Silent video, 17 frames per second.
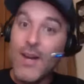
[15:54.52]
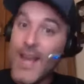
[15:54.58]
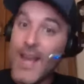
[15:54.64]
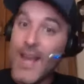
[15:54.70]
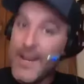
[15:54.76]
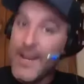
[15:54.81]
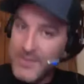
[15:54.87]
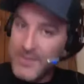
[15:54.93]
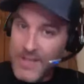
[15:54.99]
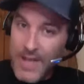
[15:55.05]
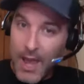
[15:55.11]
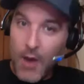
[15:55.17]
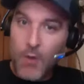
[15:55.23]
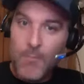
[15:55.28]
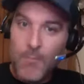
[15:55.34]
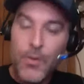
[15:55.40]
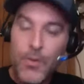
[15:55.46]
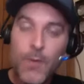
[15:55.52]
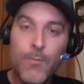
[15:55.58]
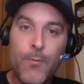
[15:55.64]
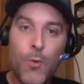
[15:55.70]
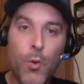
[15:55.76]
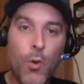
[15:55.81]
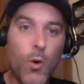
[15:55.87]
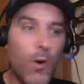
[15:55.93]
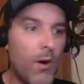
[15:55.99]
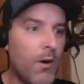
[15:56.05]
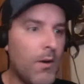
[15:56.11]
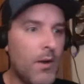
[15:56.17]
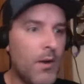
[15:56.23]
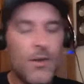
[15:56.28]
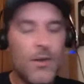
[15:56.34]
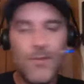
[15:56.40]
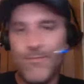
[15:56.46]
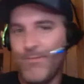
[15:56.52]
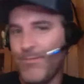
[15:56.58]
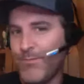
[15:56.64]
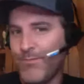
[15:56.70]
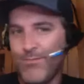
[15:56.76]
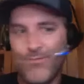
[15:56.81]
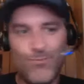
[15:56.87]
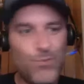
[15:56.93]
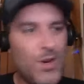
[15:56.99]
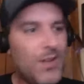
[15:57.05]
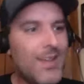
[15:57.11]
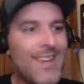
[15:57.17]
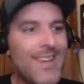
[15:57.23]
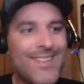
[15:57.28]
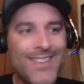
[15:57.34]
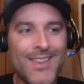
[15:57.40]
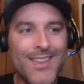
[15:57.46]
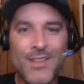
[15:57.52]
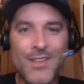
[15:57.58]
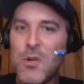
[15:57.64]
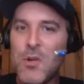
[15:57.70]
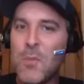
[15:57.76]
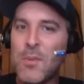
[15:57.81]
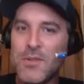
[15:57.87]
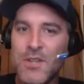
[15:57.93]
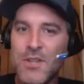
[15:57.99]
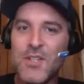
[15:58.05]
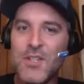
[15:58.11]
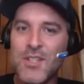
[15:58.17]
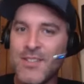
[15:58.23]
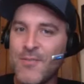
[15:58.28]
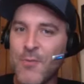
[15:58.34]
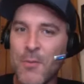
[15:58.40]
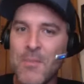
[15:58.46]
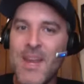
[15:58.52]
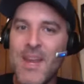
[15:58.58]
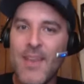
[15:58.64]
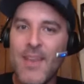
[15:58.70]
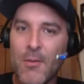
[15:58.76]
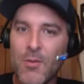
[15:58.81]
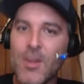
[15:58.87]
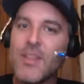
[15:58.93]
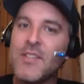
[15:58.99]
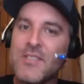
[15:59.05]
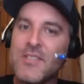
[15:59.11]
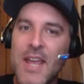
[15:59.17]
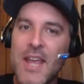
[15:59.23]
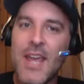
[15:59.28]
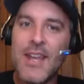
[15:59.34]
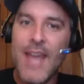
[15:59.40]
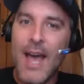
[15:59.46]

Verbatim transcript: know an ACL for really the, the two positions for me that really stand